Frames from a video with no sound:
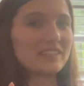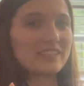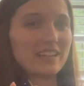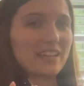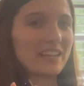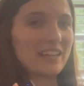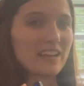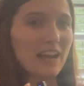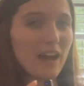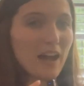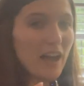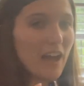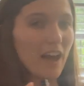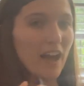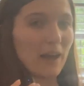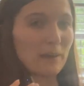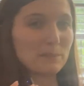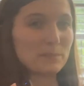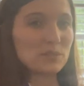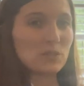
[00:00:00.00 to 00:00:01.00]
like,
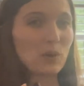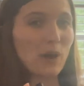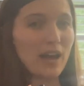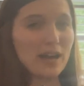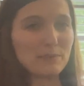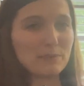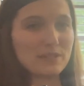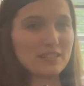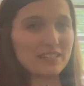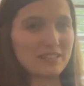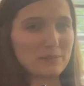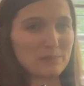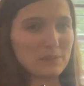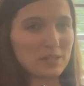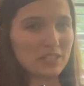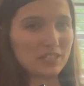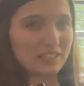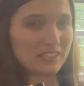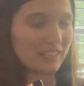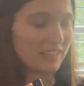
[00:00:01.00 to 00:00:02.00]
I'm so happy that I'm
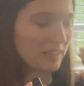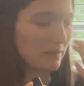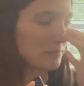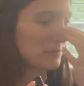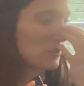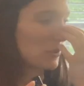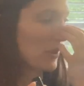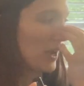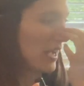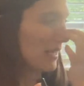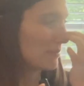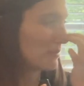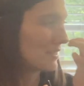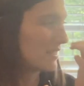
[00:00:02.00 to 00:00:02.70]
here and I'm so happy